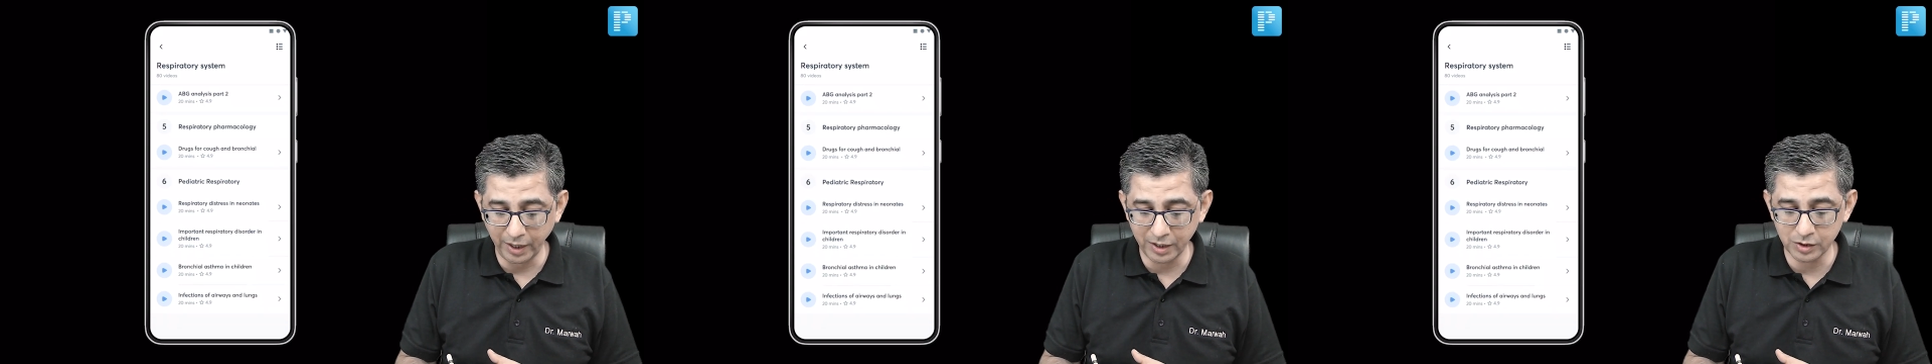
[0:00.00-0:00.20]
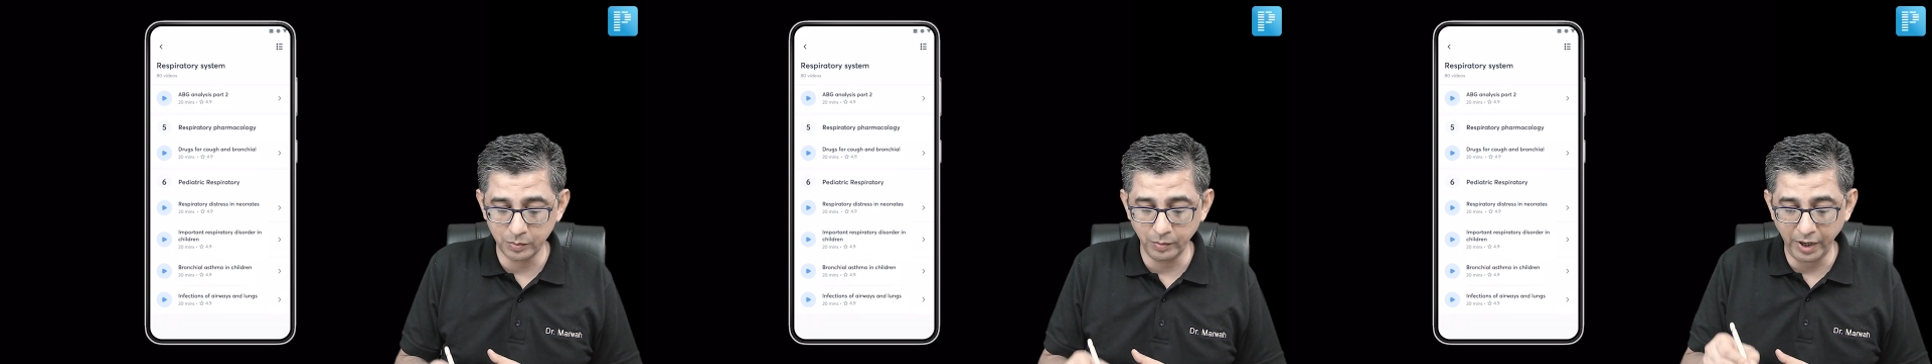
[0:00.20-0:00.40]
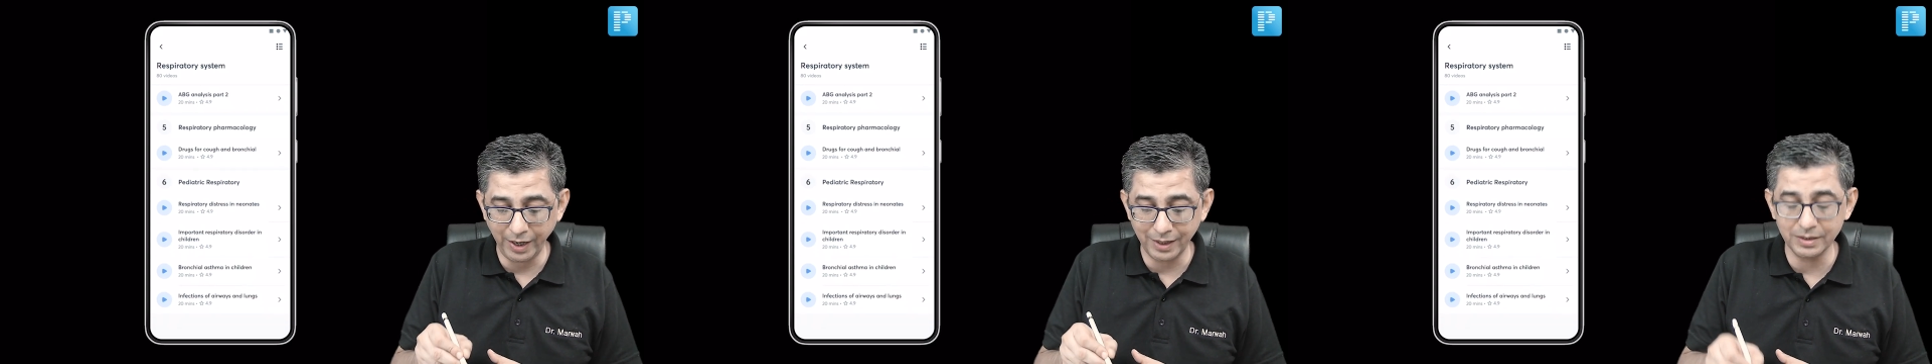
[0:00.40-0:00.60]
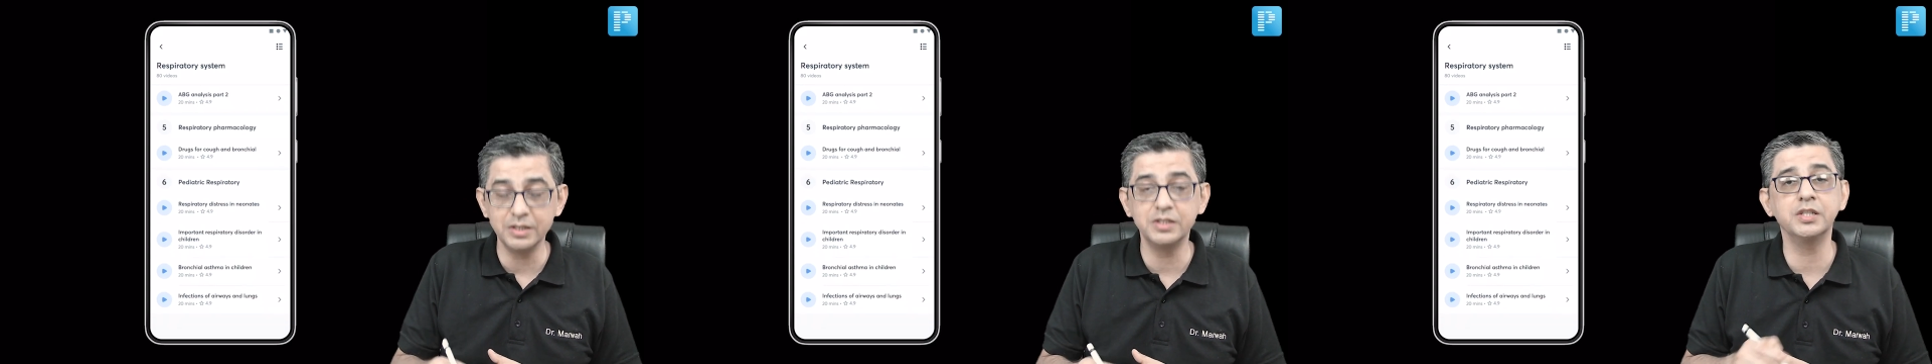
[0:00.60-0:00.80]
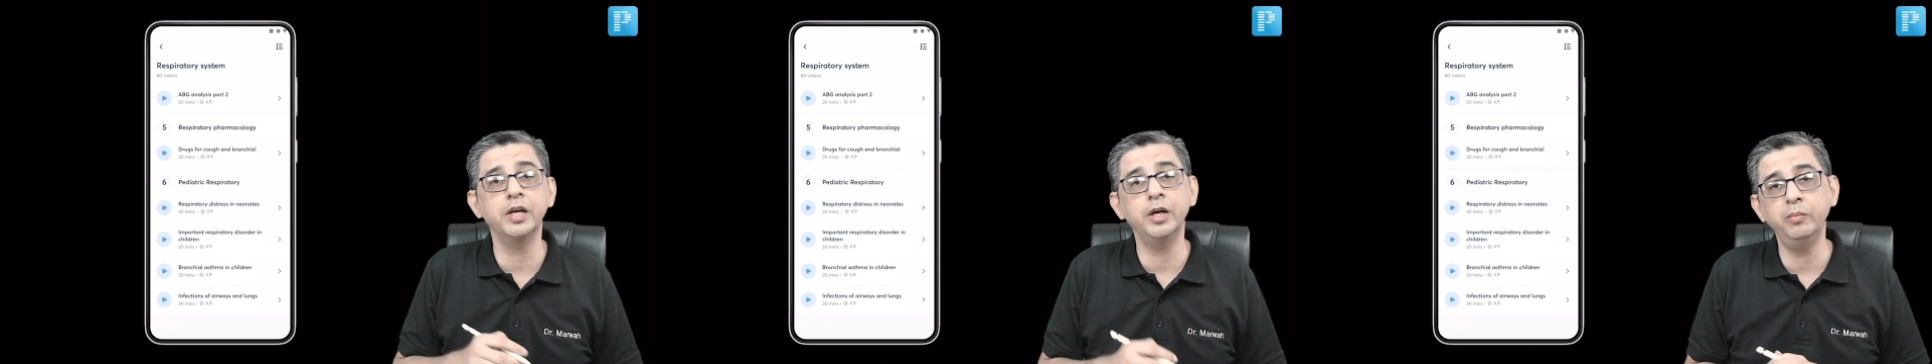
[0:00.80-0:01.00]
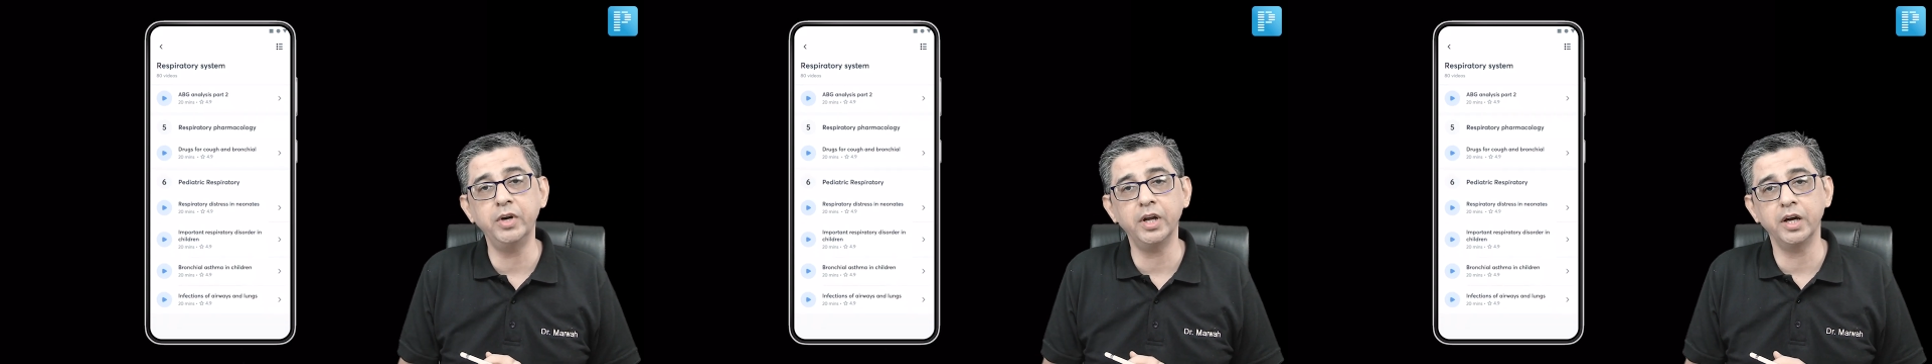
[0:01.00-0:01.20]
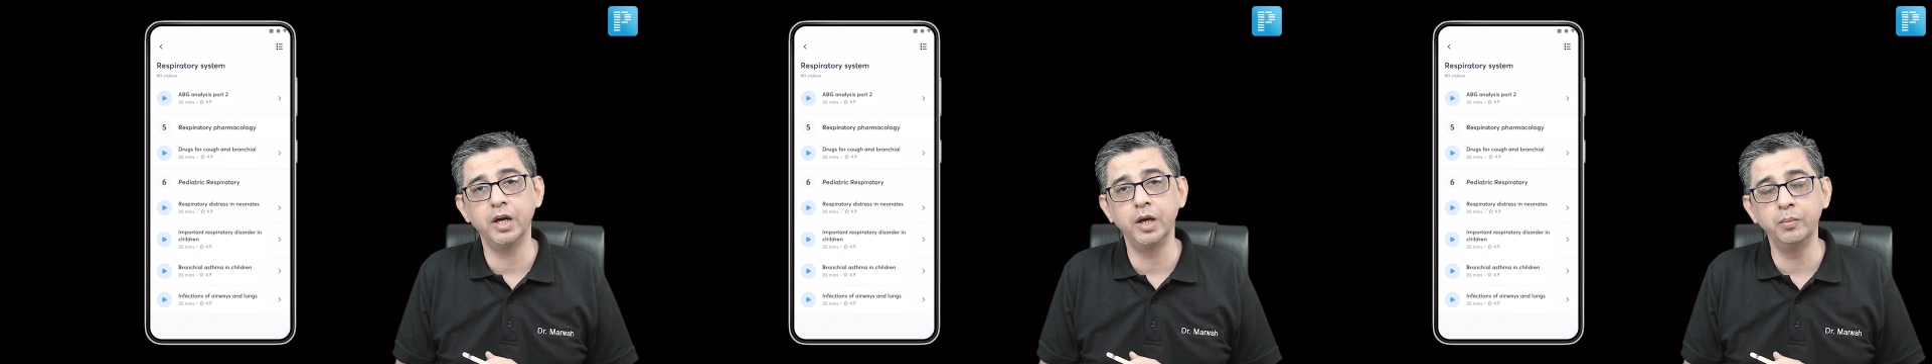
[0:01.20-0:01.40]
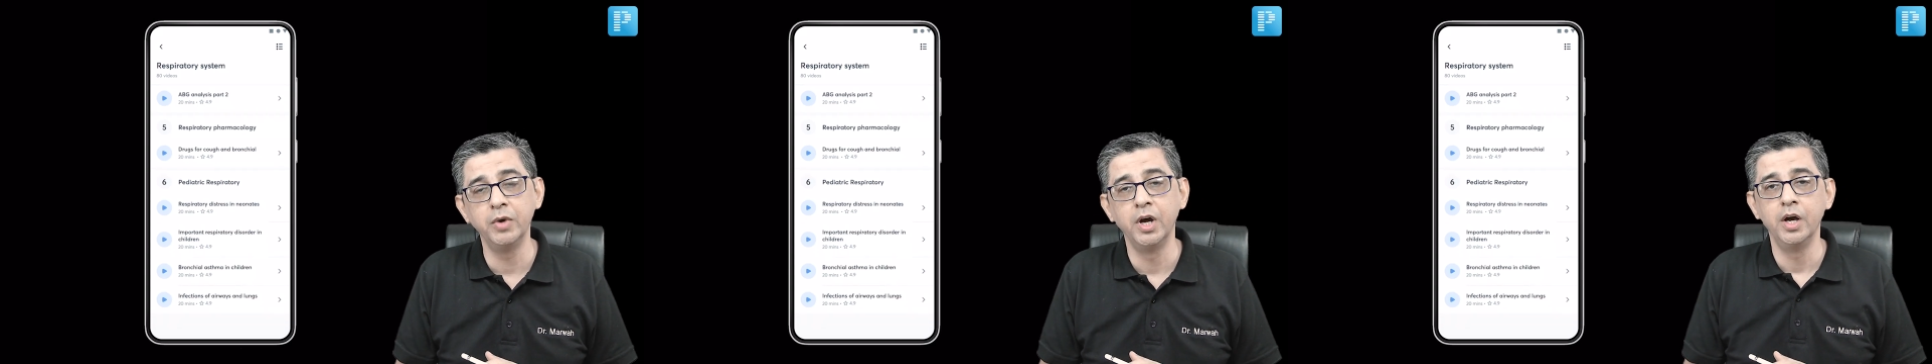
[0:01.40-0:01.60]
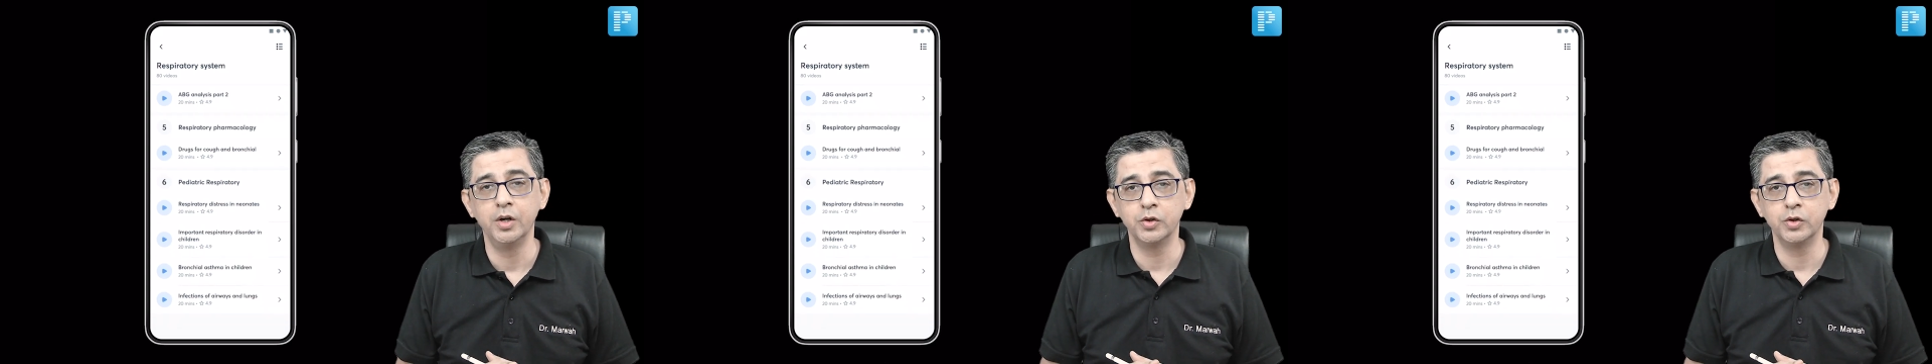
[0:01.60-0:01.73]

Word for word: asthma at the same time